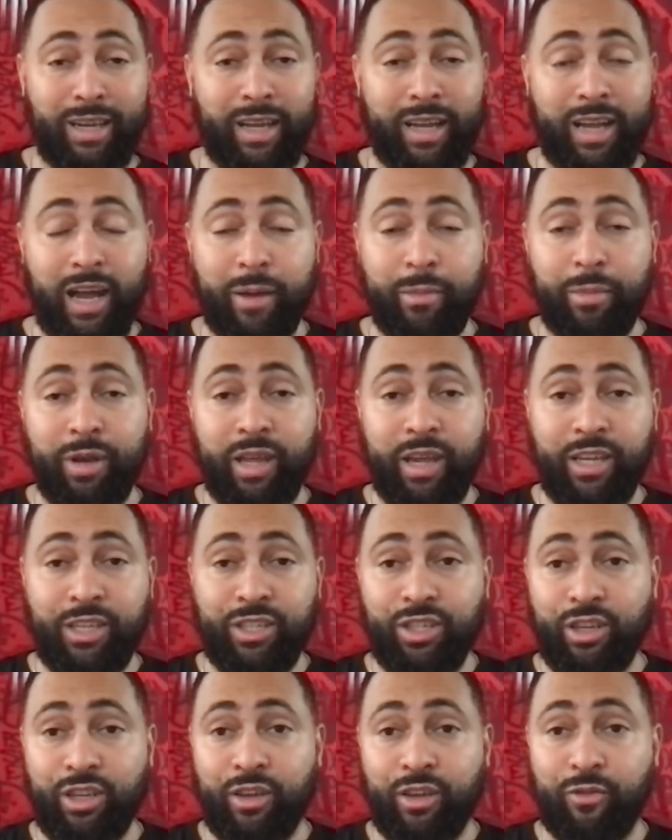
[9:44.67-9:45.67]

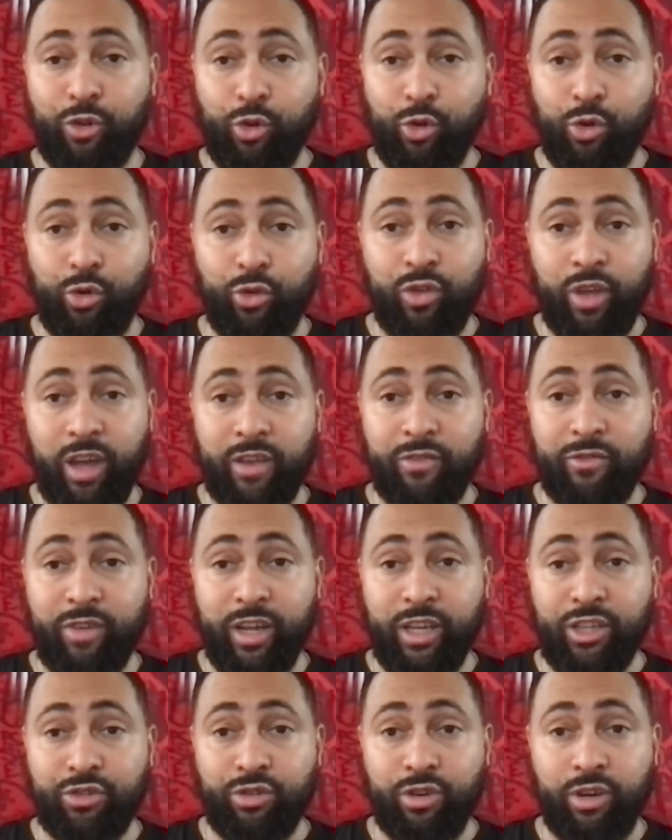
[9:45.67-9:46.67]
combination of youth and
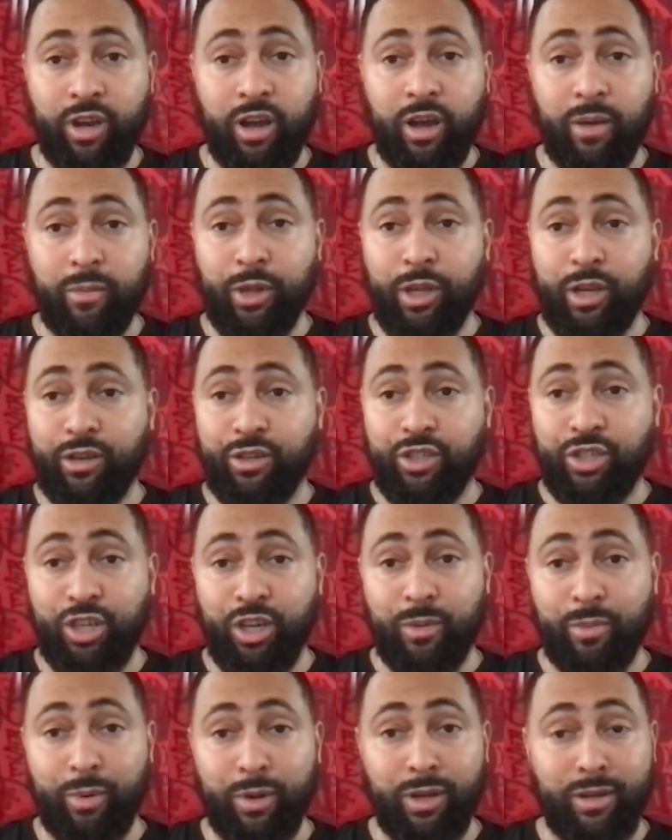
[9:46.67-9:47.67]
veteran
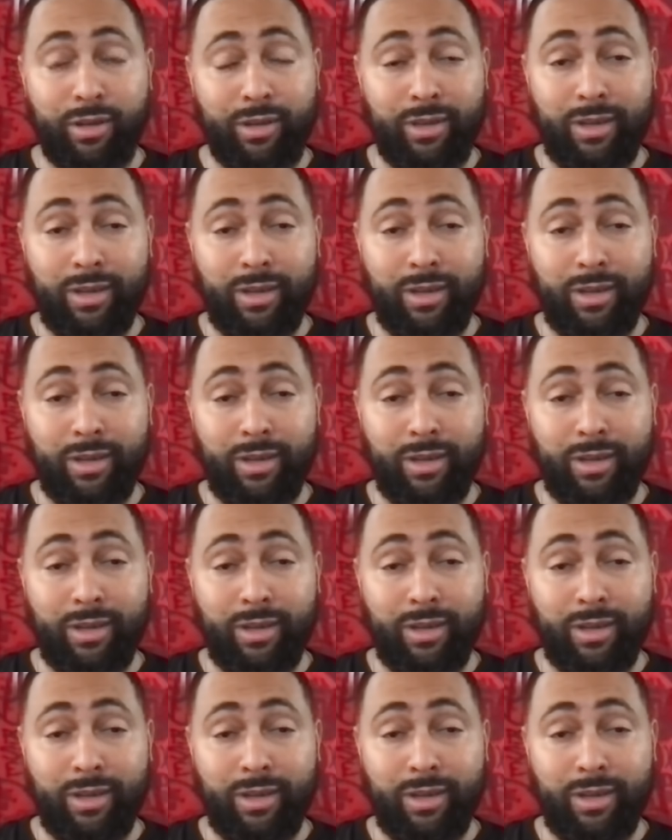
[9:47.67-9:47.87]
leadership and